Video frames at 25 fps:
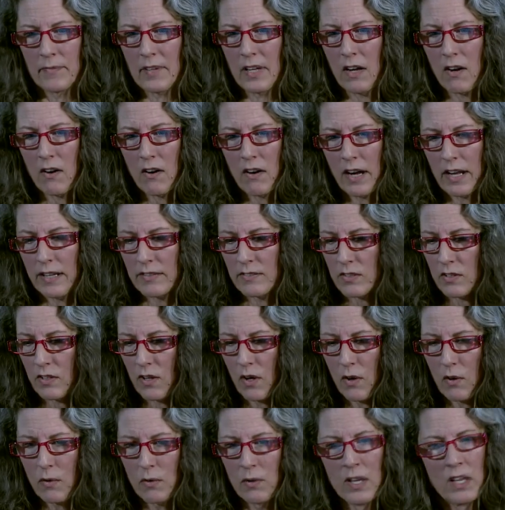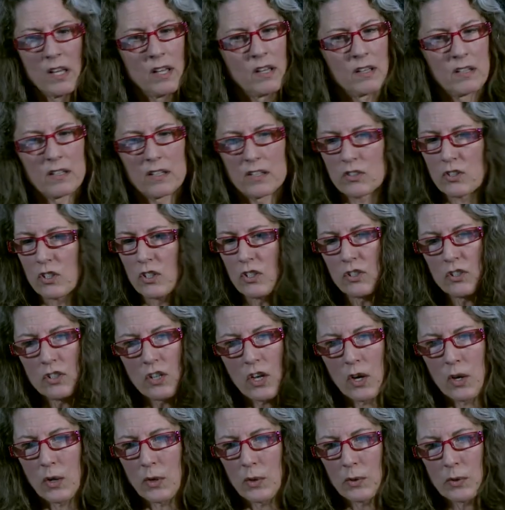All right, so this just
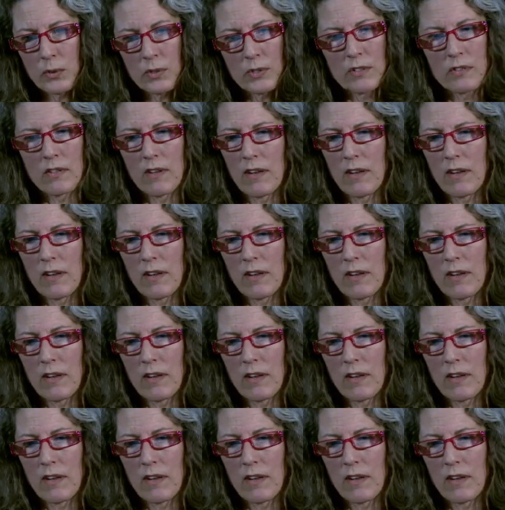shows,